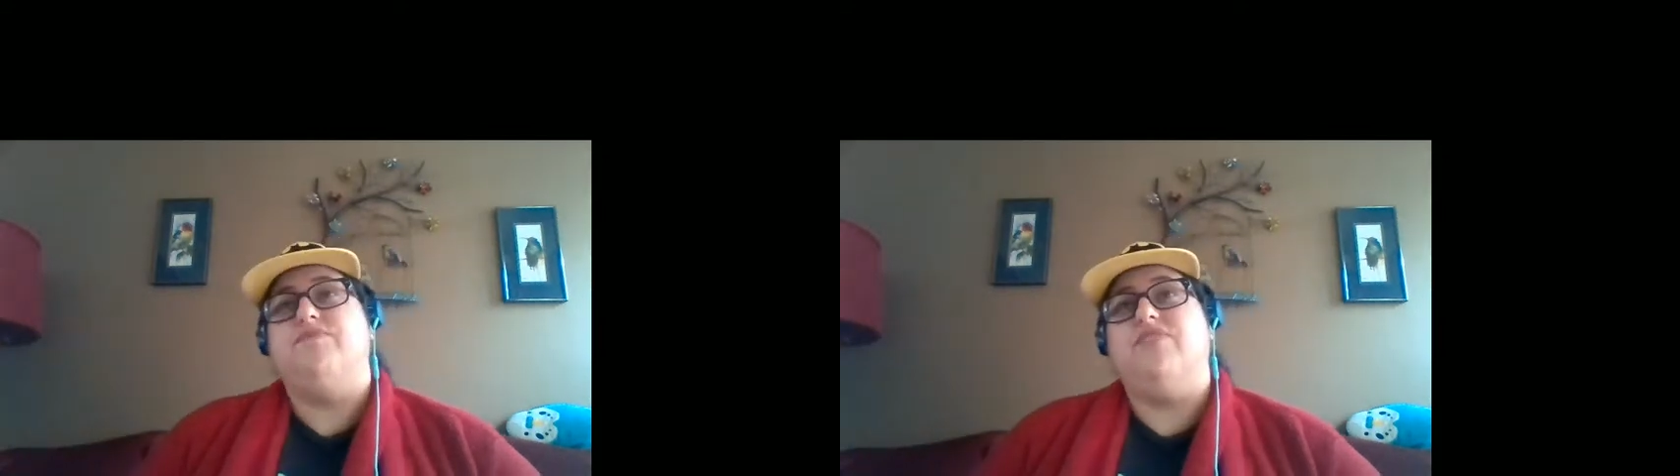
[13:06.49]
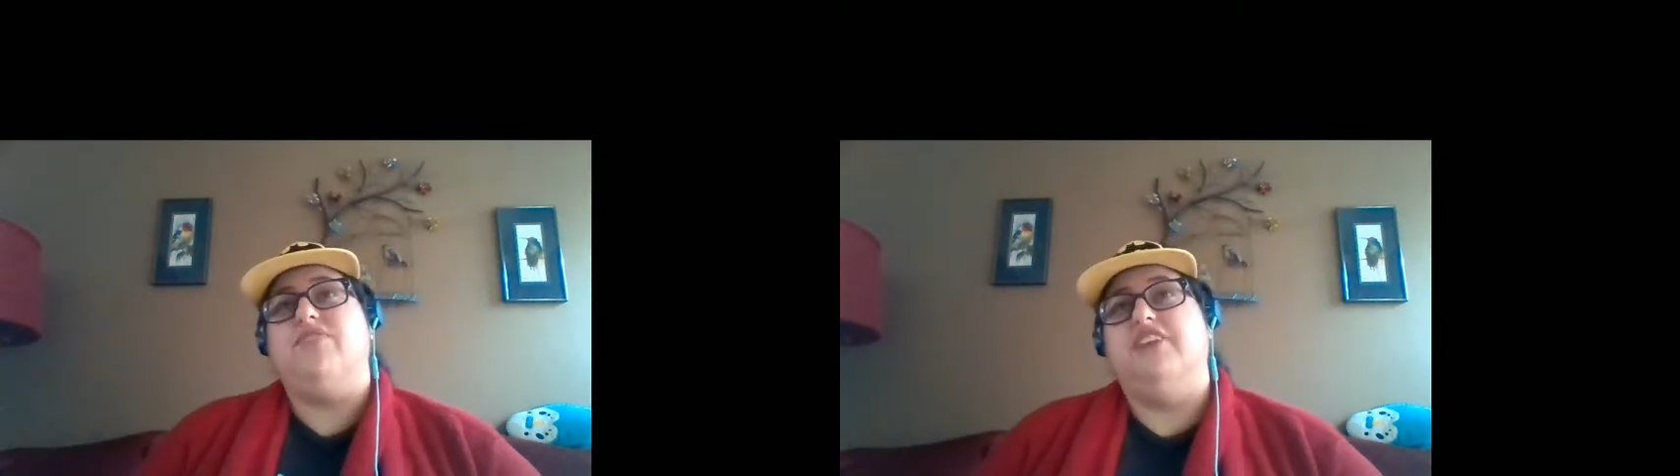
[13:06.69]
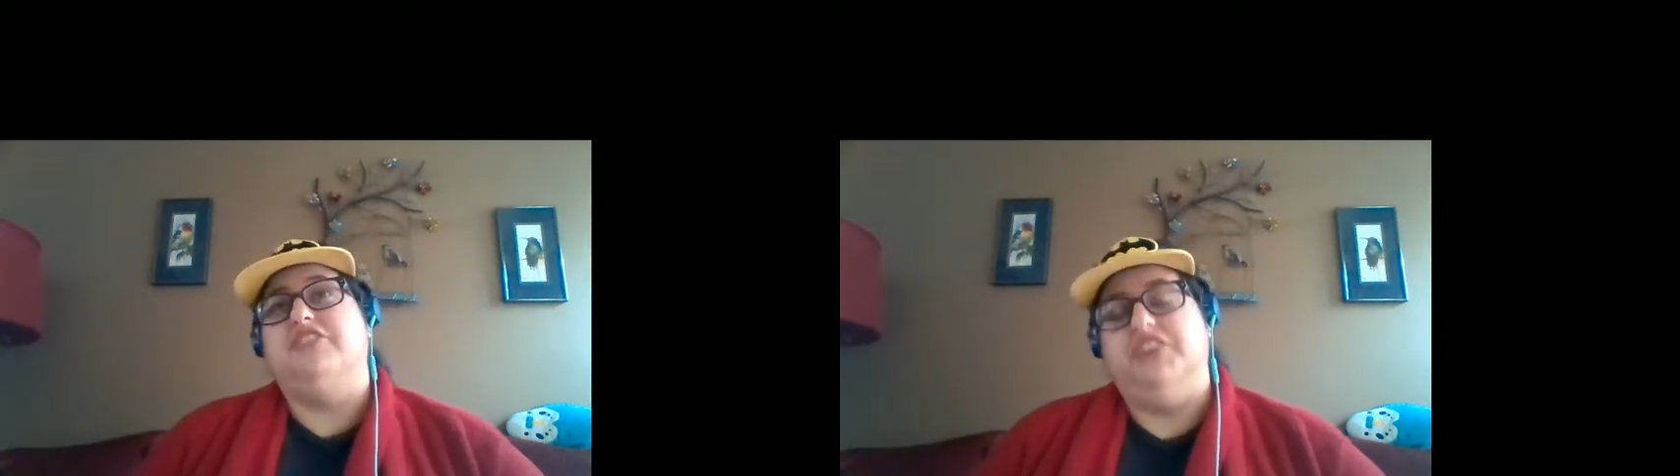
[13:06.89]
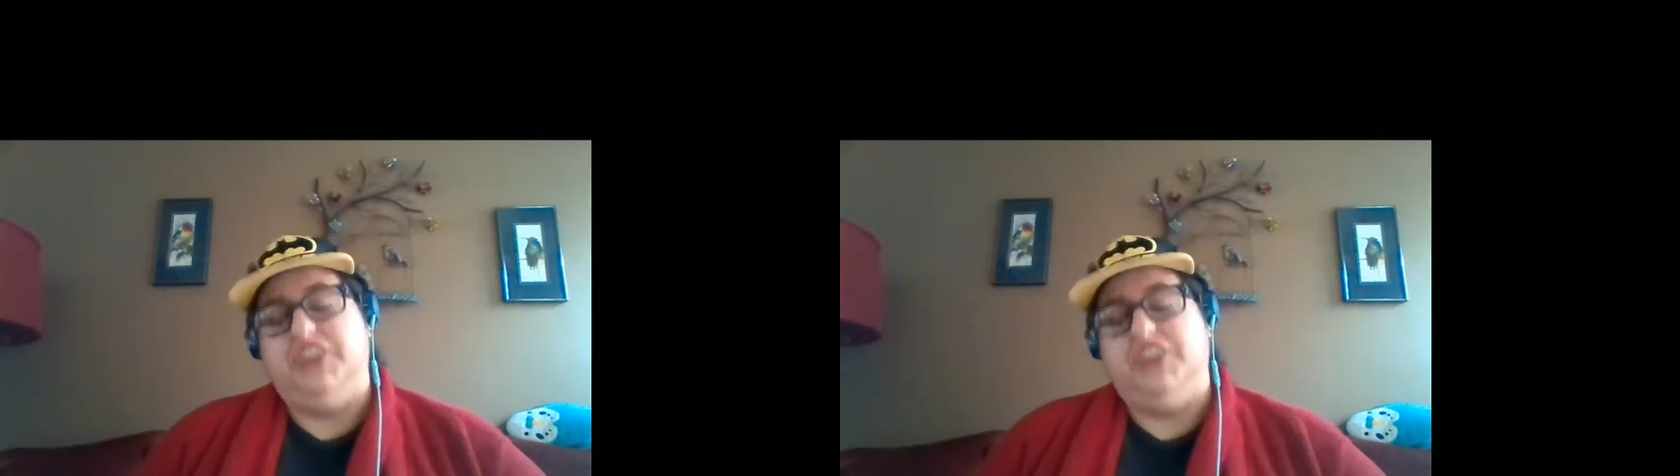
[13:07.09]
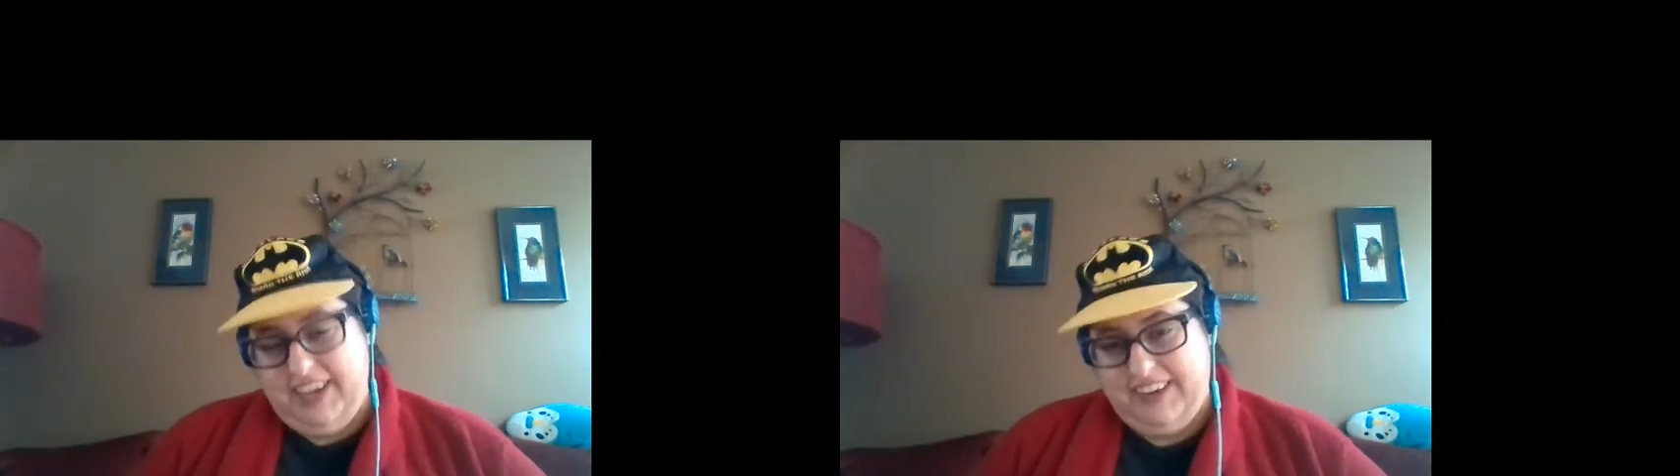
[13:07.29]
So she
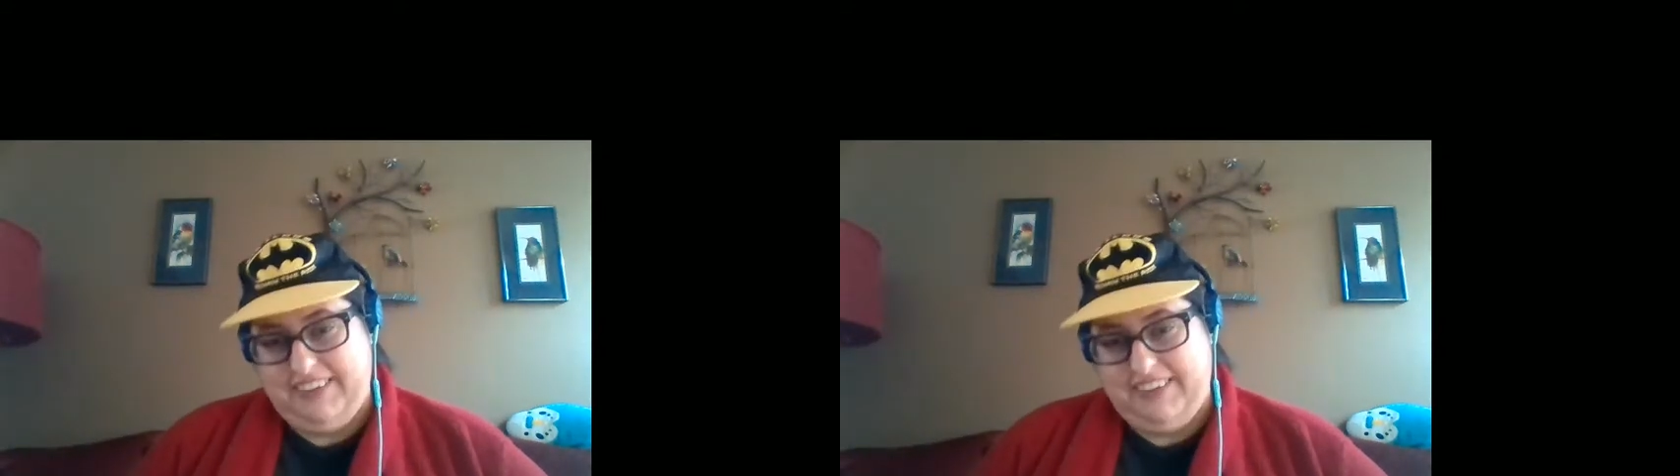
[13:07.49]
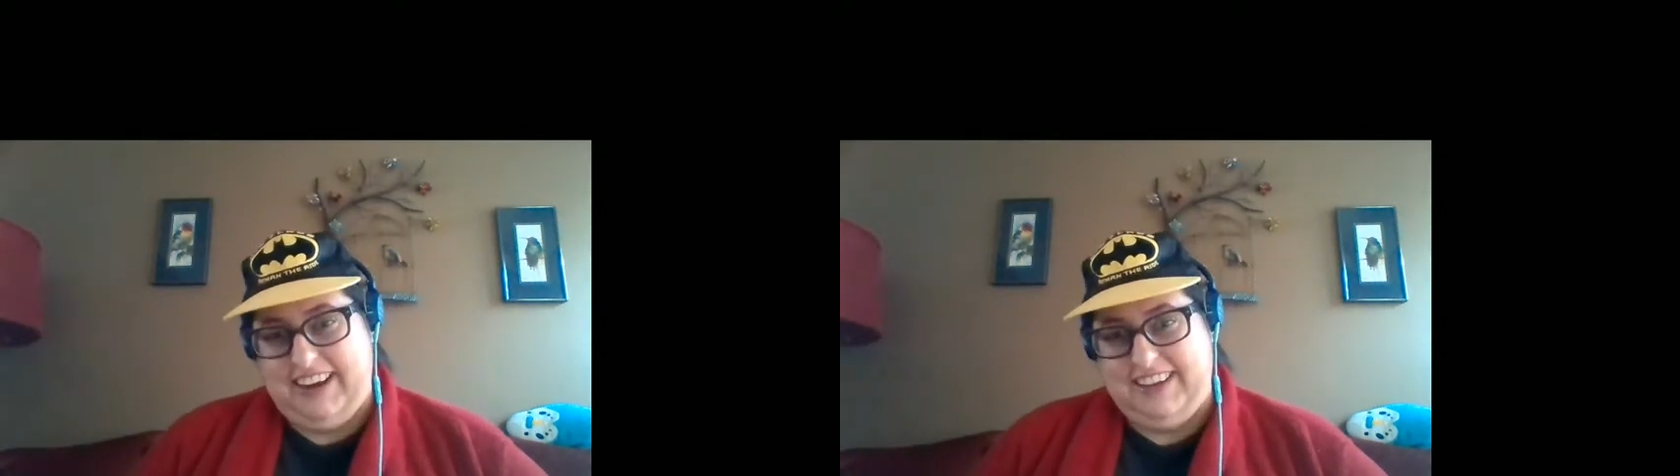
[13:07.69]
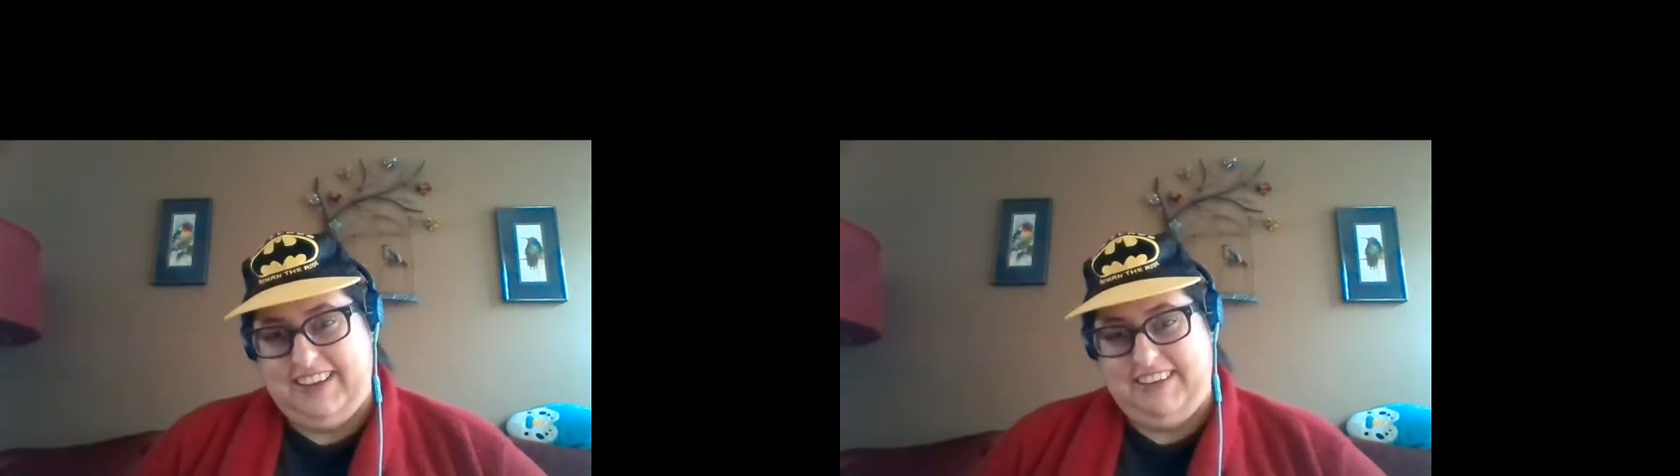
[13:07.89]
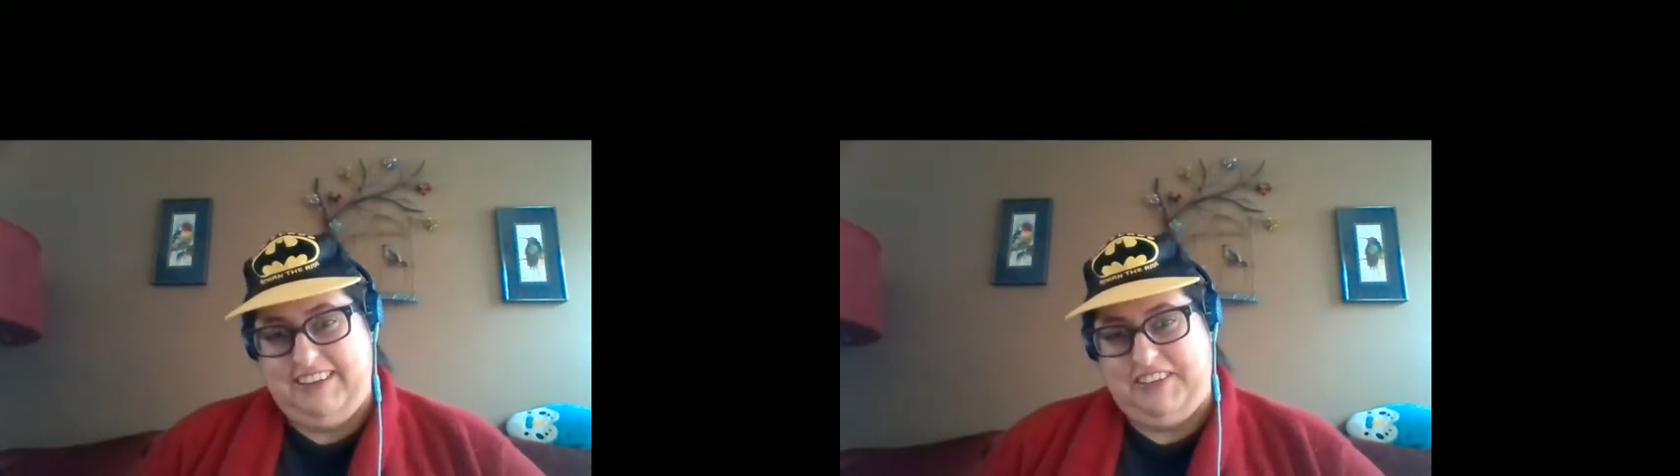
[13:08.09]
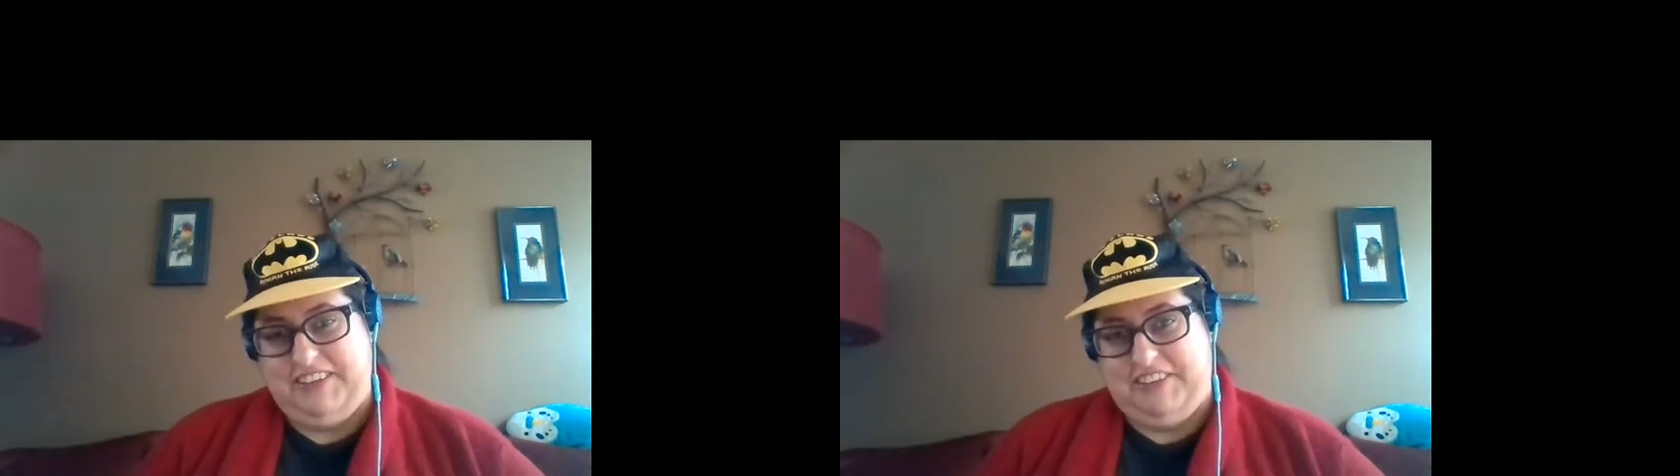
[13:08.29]
decided that she was
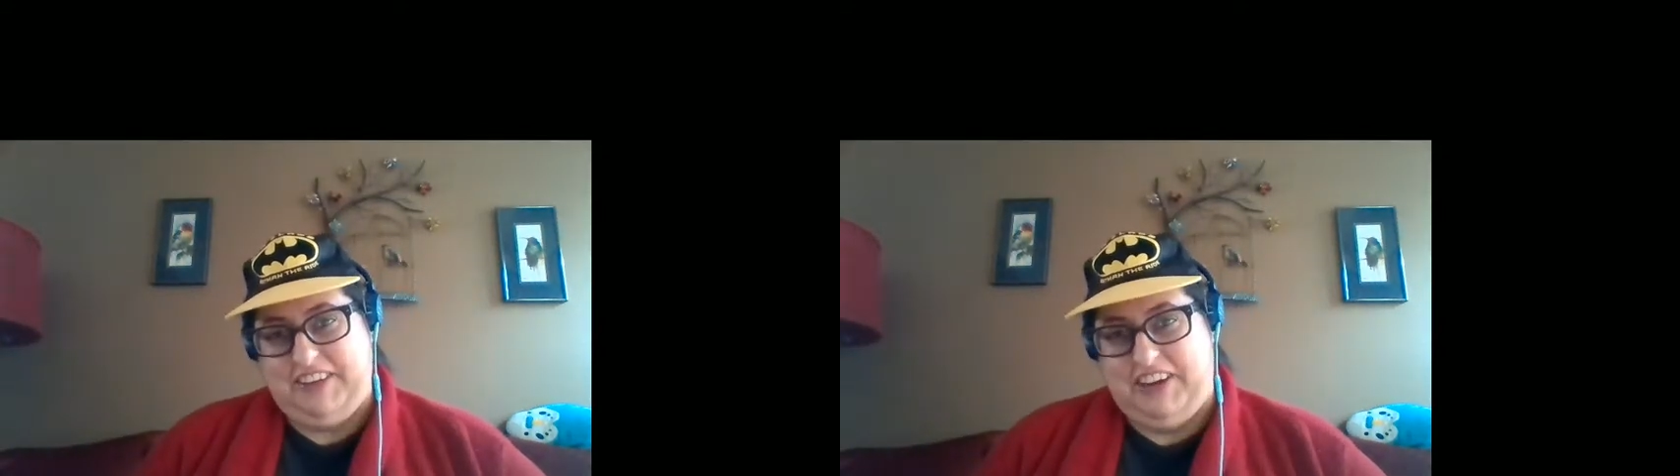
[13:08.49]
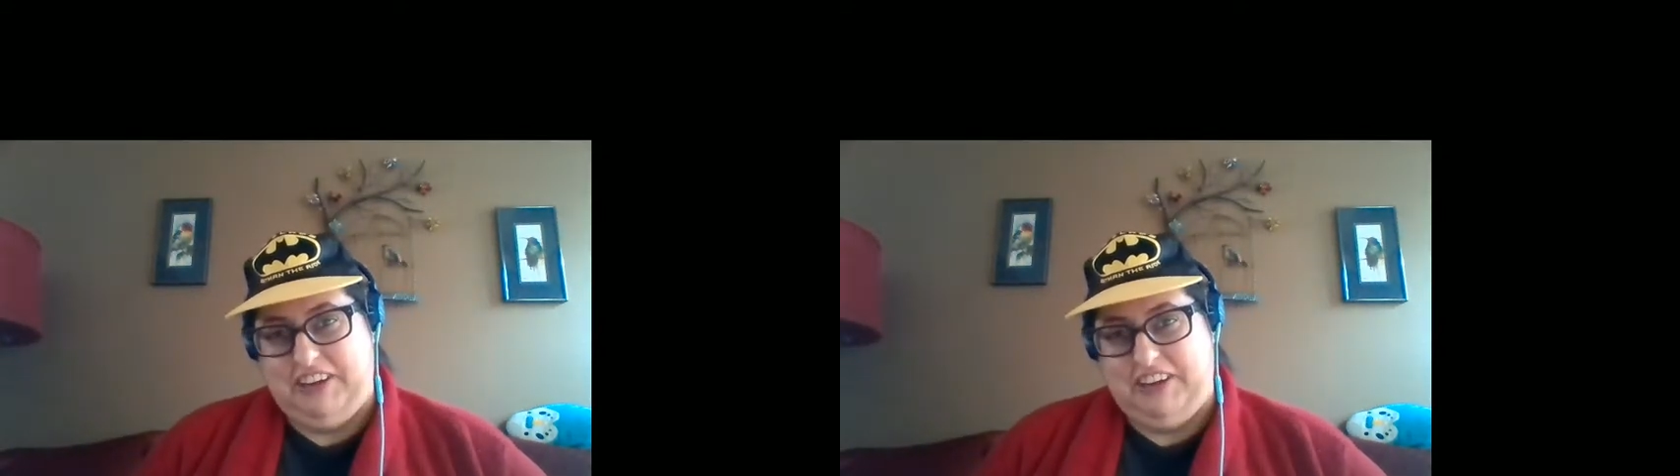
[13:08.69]
going to follow